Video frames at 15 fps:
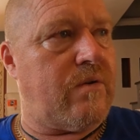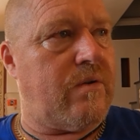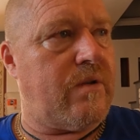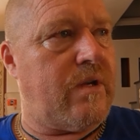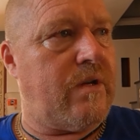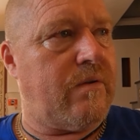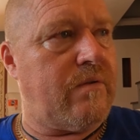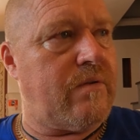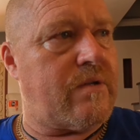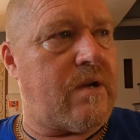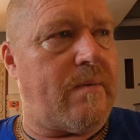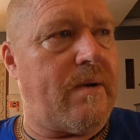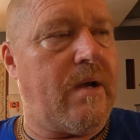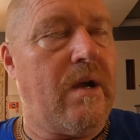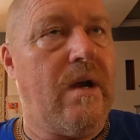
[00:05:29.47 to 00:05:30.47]
or the Hilton or
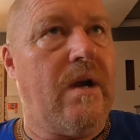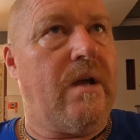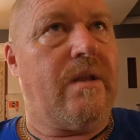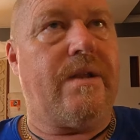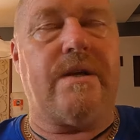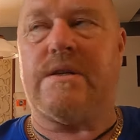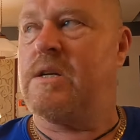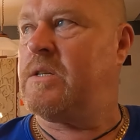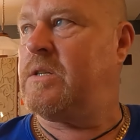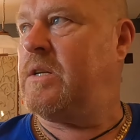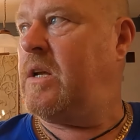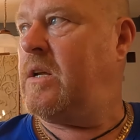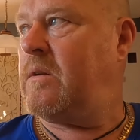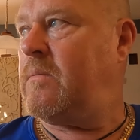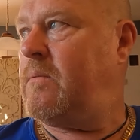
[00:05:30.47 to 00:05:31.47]
something, this
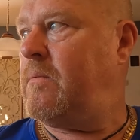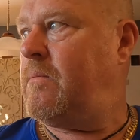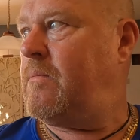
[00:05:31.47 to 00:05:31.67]
isn't it.